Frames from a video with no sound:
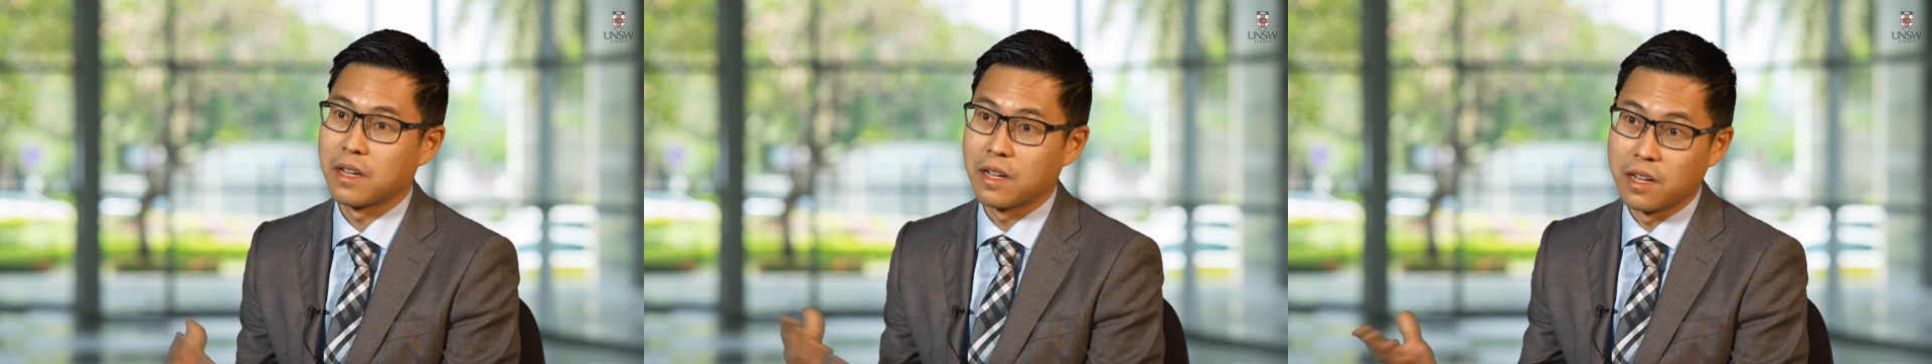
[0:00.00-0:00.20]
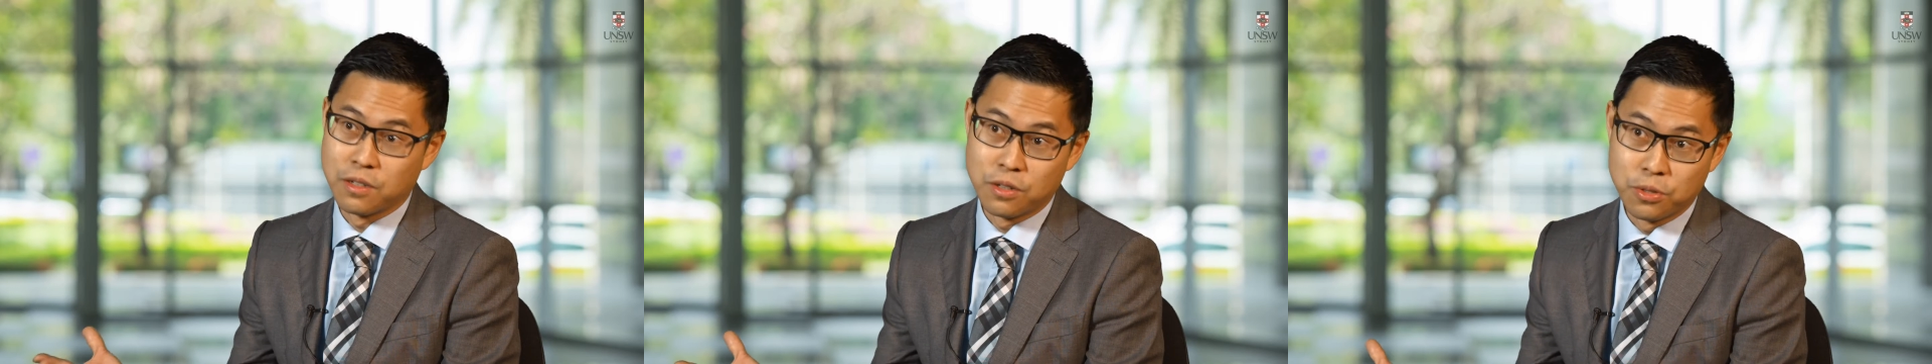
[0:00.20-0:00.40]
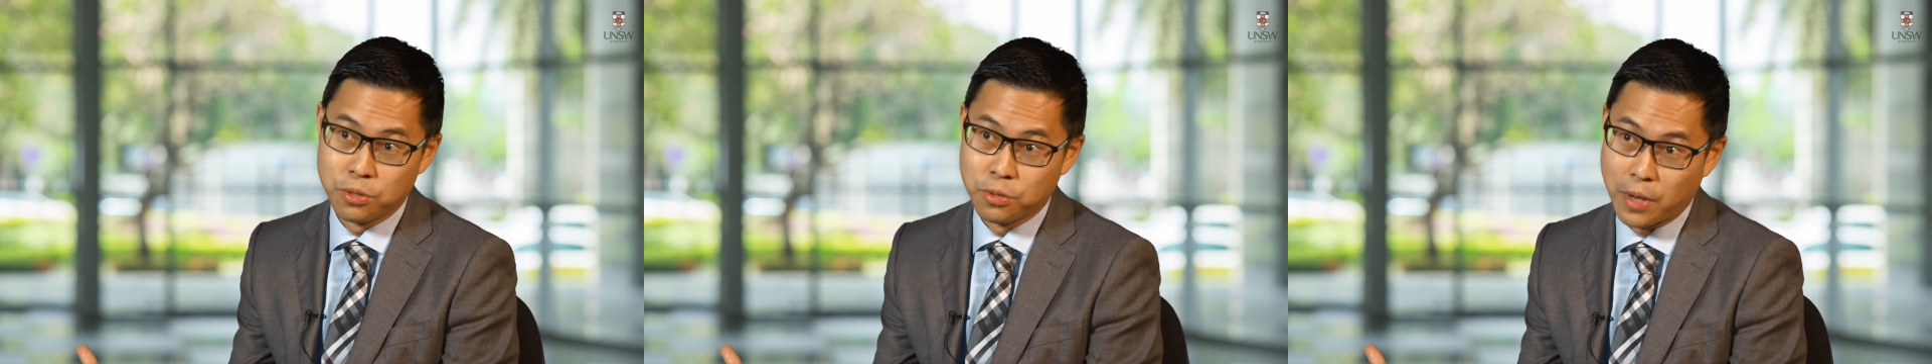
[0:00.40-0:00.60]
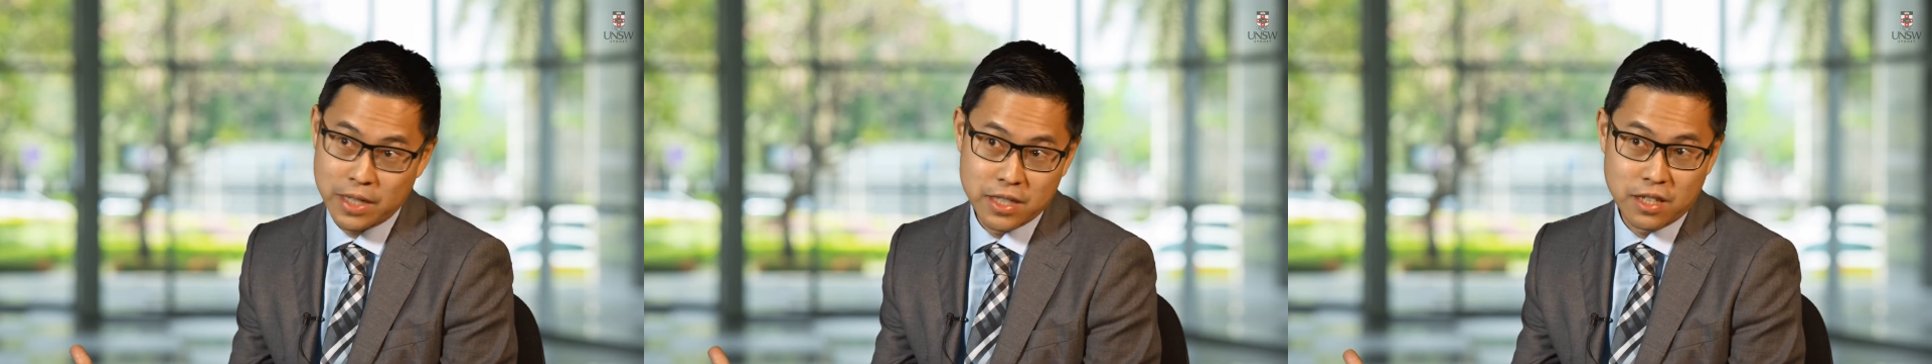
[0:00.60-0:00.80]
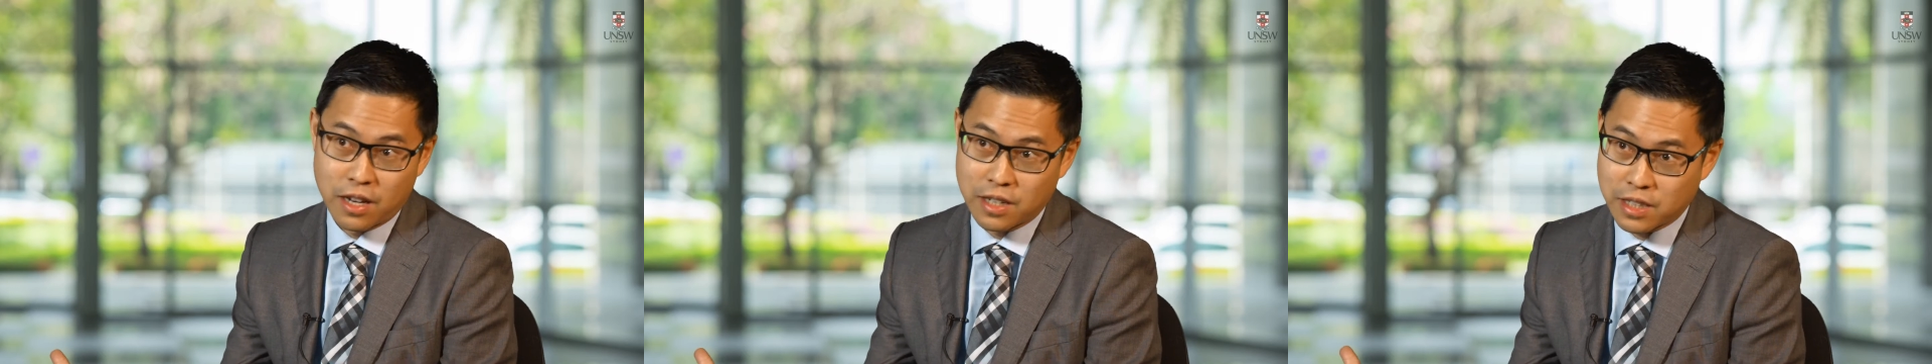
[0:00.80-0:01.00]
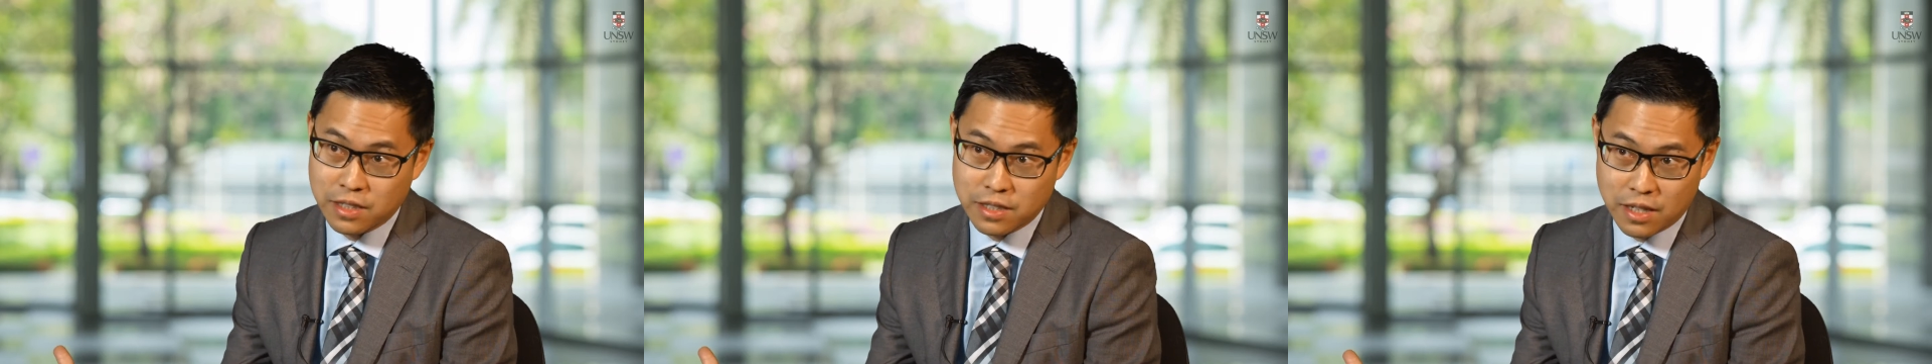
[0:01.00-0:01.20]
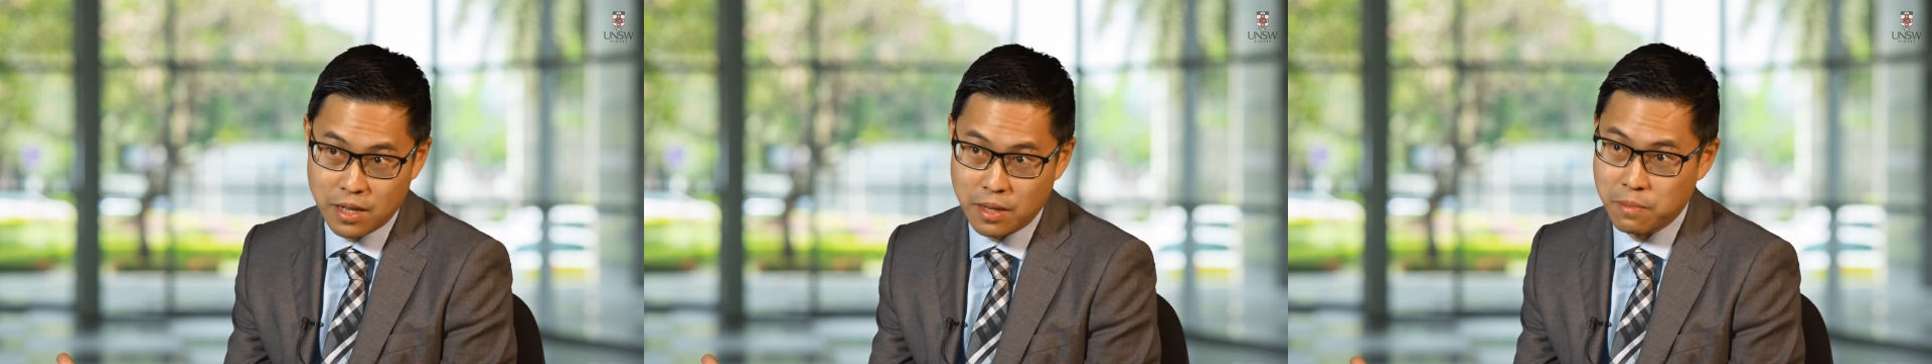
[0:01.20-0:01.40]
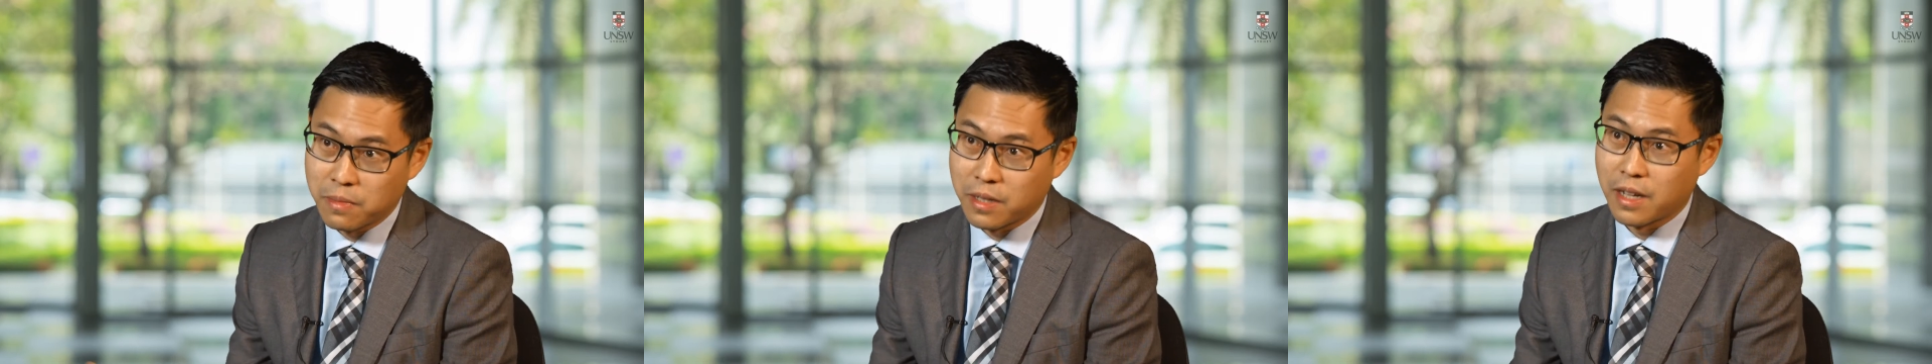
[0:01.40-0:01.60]
a new exciting
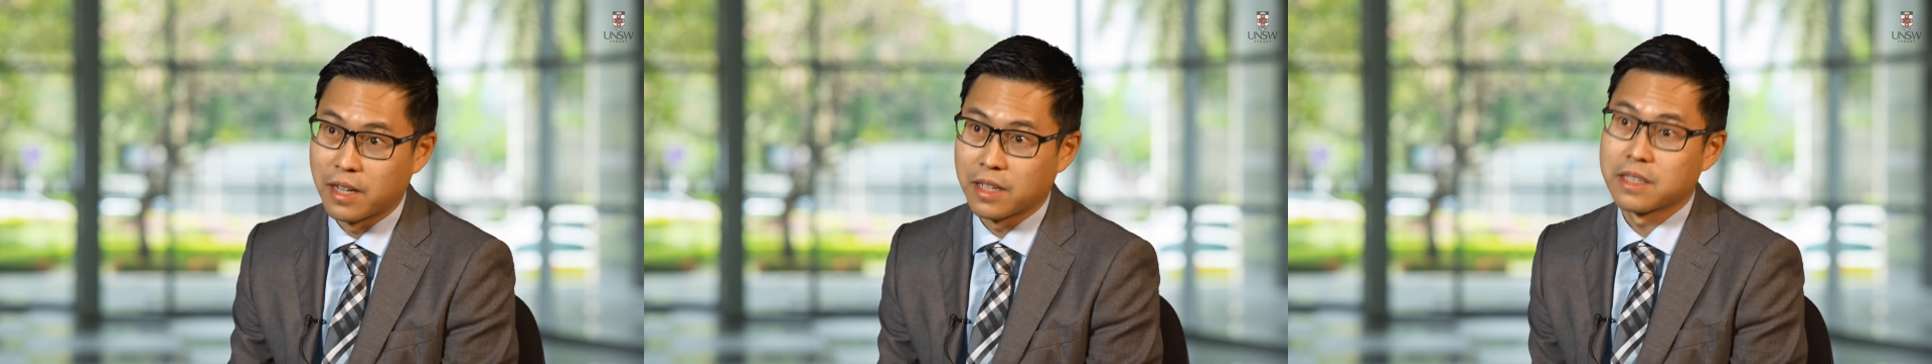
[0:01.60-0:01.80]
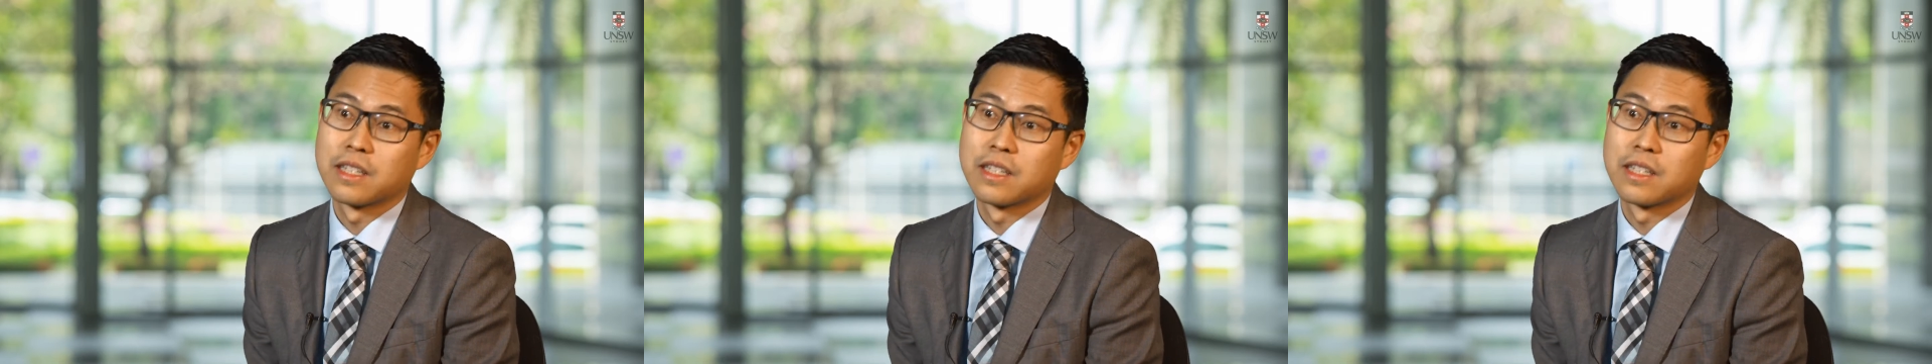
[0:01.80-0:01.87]
scheme like